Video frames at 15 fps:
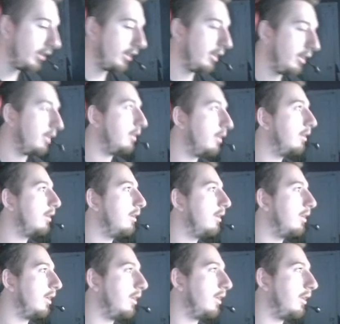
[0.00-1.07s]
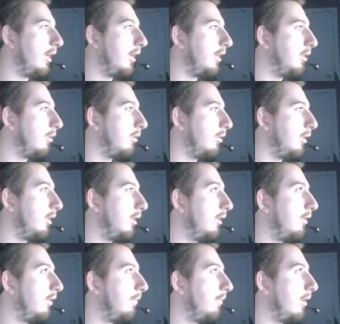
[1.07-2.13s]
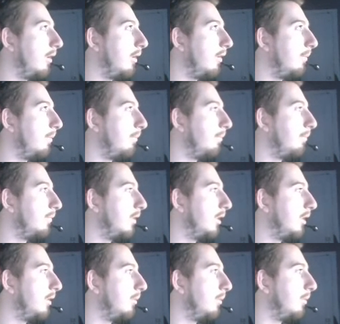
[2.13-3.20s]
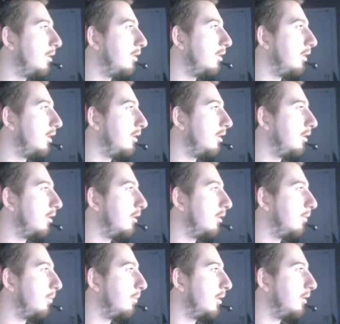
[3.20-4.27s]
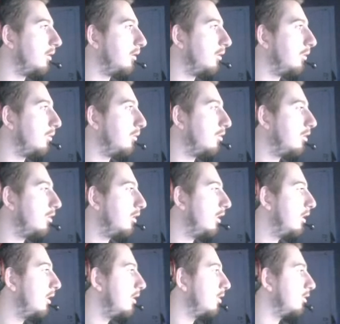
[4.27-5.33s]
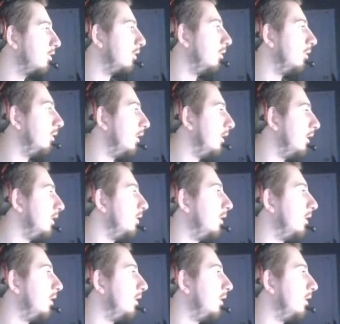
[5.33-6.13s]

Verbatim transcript: k, and then any goalie. Um, sure you get the buzzing coach. So you